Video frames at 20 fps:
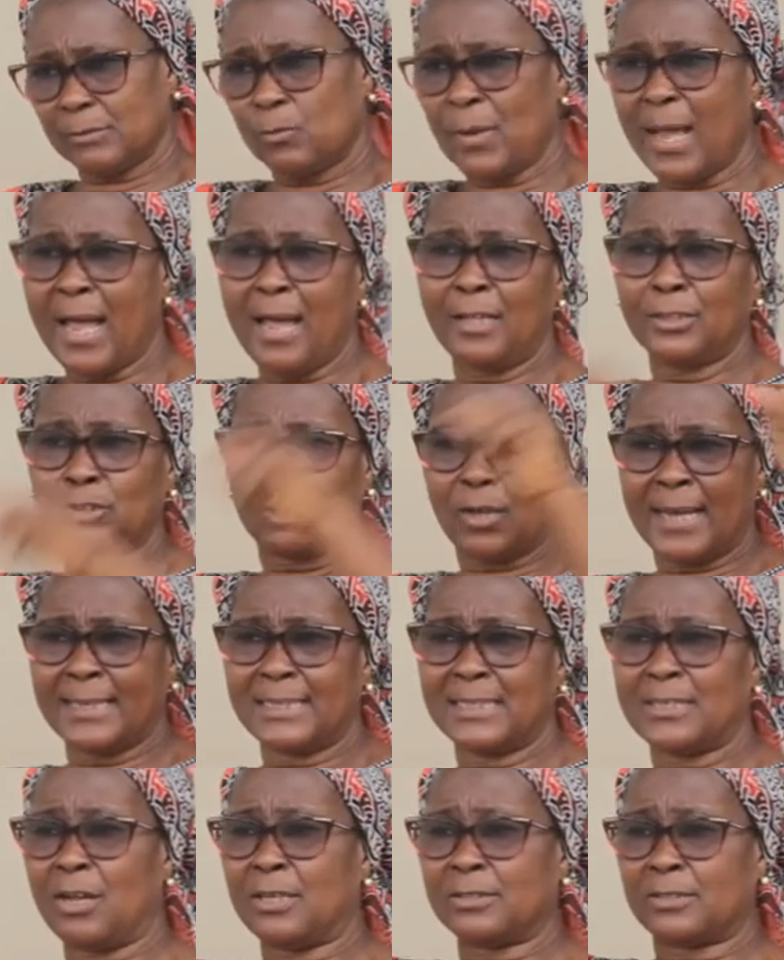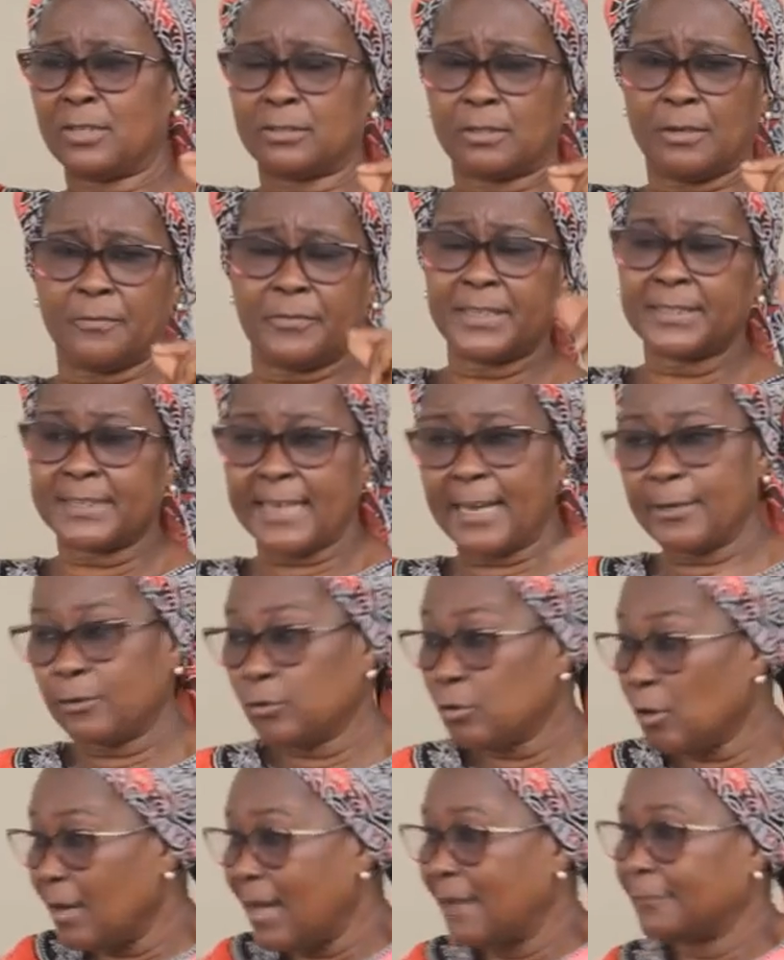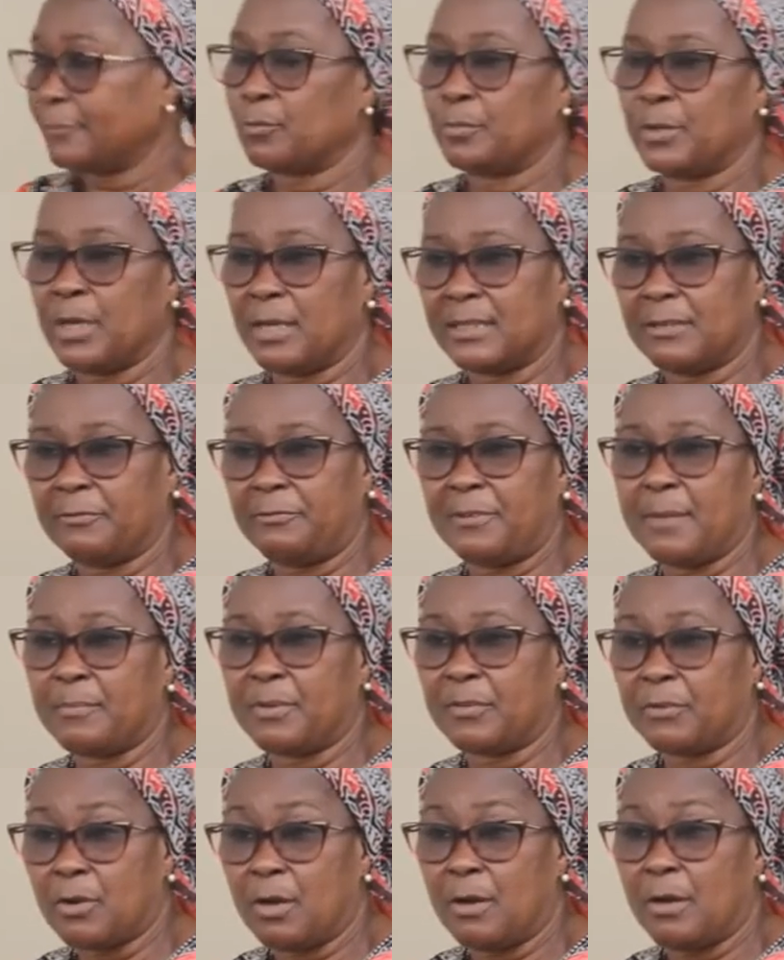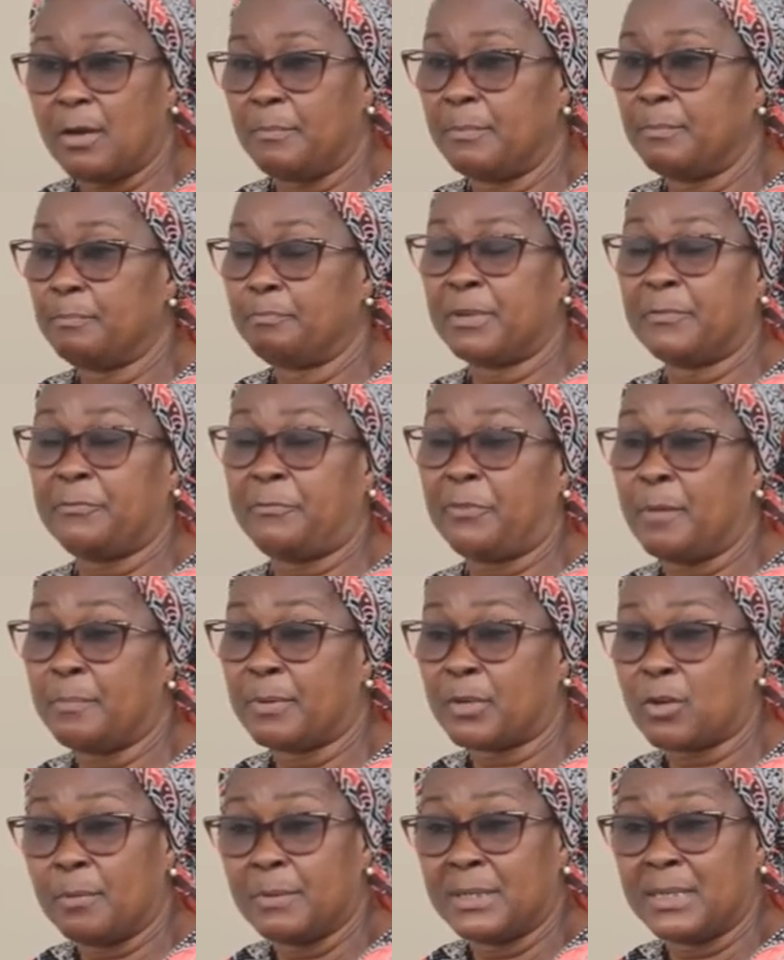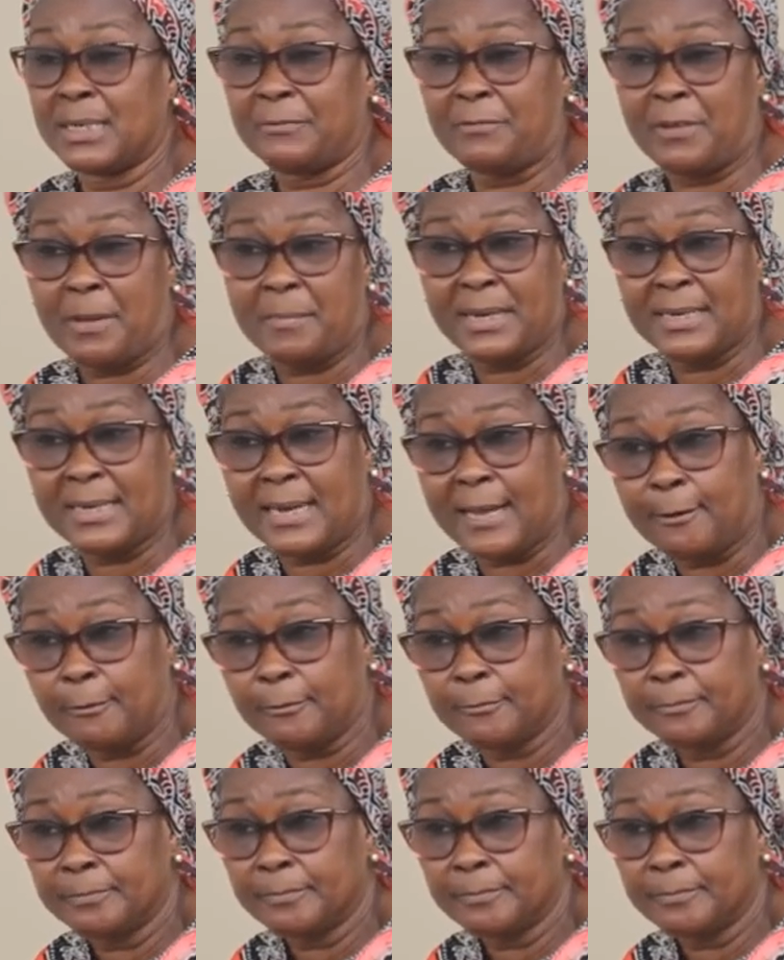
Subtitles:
We are all joining all sorts of things, and you don't have to be on the farm before becoming a farmer now.